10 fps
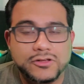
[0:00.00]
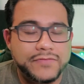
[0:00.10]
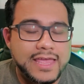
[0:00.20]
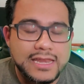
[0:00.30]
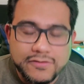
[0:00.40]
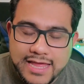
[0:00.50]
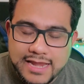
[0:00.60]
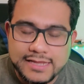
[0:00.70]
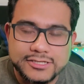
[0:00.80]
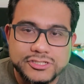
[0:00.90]
So if any of
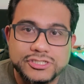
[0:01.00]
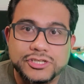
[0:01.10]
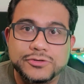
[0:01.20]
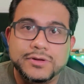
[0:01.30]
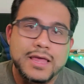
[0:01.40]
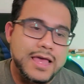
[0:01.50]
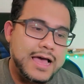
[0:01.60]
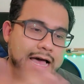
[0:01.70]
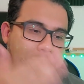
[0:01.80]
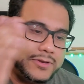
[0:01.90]
that interests you,
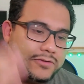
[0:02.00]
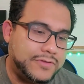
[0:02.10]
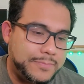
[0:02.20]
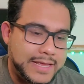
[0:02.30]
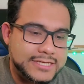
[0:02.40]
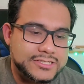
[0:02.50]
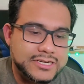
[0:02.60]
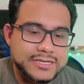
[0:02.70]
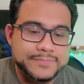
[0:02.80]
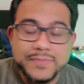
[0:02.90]
hop on over to
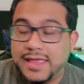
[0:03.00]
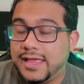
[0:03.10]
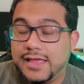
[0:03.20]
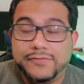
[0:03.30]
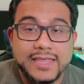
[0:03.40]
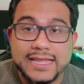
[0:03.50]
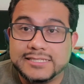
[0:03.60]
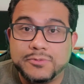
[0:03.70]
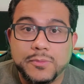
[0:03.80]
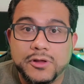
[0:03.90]
Patreon. If you
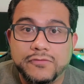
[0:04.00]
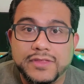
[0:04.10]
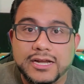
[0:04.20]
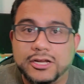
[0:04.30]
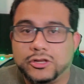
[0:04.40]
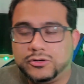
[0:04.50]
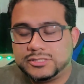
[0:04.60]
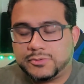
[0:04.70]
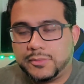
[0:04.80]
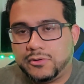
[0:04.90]
can't support me over there, you can
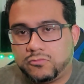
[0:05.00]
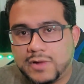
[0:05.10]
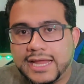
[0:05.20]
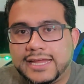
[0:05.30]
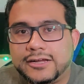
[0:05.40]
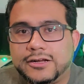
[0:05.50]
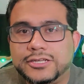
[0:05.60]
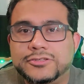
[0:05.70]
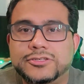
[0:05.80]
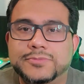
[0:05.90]
always support me right here on
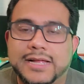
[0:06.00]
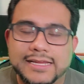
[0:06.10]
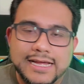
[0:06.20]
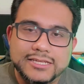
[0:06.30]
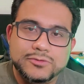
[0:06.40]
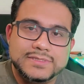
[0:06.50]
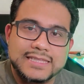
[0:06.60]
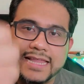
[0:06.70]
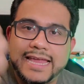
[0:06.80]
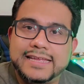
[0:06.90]
YouTube. All you gotta do
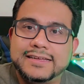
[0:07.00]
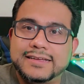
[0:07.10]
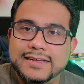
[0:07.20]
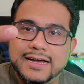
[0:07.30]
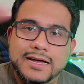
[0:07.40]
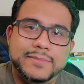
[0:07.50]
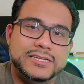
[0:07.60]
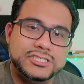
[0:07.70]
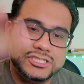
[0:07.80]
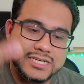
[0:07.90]
is like,
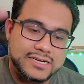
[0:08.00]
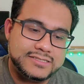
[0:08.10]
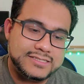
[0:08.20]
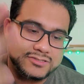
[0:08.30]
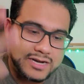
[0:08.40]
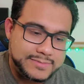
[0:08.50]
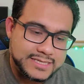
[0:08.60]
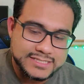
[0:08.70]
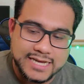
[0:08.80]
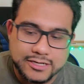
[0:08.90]
comment, share, subscribe
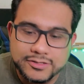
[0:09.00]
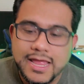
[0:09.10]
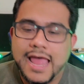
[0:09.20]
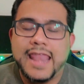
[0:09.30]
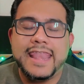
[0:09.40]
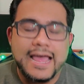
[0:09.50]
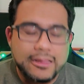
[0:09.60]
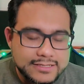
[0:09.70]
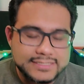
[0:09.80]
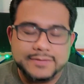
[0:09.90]
to the channel.
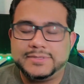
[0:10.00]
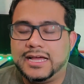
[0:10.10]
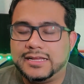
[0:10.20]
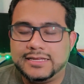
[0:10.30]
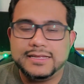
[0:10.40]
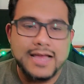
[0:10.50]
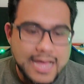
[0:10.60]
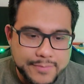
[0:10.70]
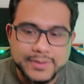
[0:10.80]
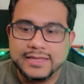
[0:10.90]
Now let's stop talking,
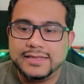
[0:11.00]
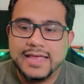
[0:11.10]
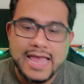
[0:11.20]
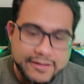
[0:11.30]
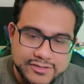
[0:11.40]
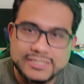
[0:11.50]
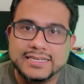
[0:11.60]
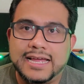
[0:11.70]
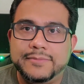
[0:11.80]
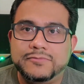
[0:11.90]
hop in, have a good
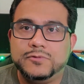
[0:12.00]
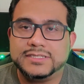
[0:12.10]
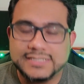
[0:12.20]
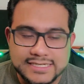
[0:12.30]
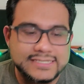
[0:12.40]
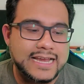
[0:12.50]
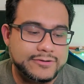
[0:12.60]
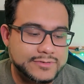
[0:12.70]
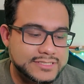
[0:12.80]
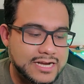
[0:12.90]
time. We'll discuss it
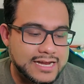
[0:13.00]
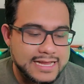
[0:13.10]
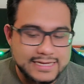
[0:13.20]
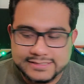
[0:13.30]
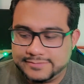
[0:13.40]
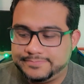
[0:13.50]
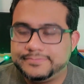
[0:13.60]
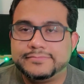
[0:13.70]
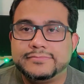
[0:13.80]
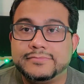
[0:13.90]
afterwards. All right, guys,
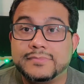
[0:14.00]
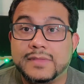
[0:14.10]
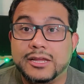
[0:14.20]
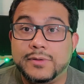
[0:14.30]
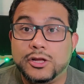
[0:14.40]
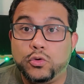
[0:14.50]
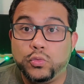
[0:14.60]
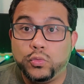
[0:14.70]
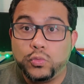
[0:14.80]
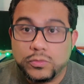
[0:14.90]
here we go.